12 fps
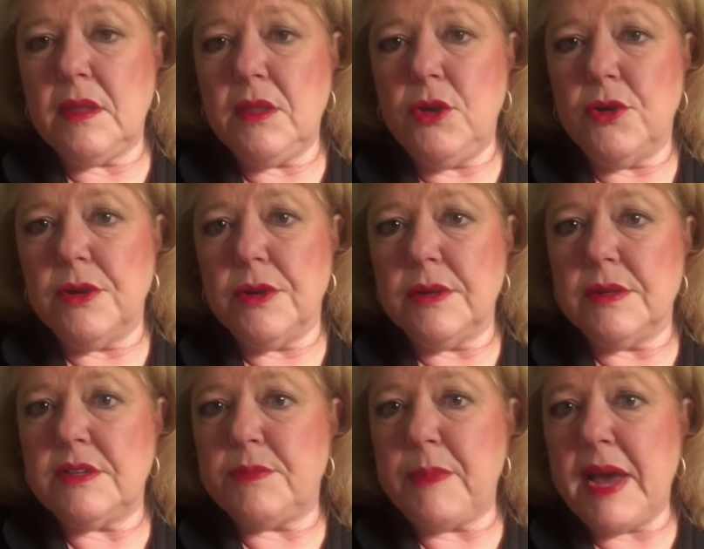your
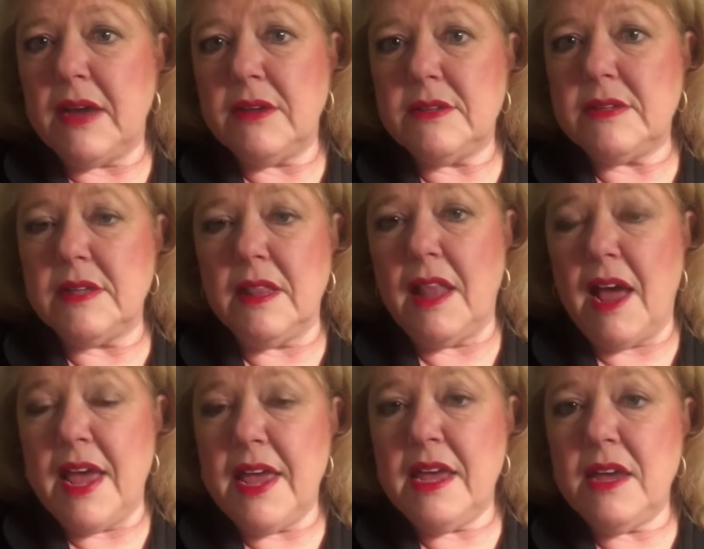spouse
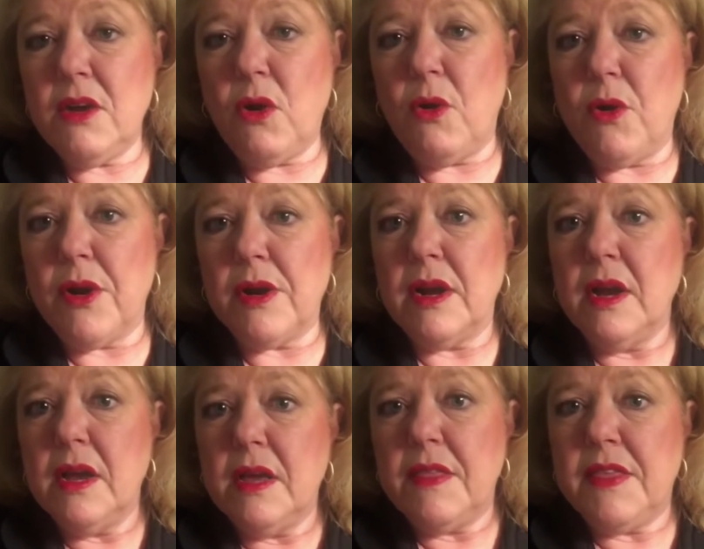lying, or
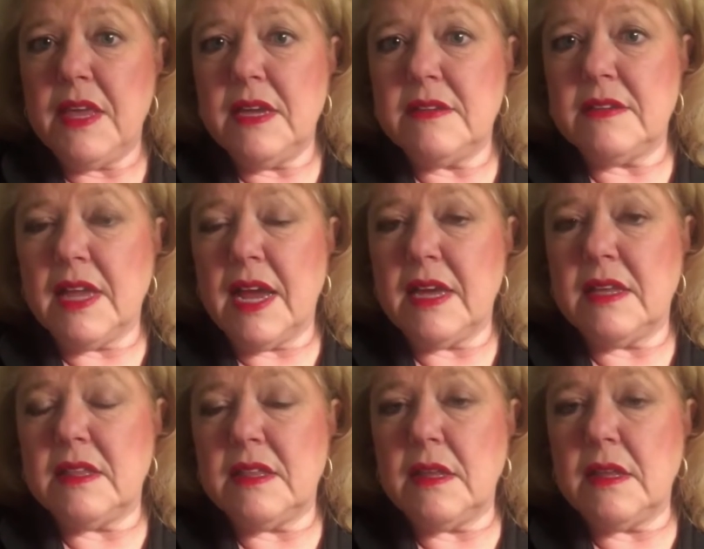things like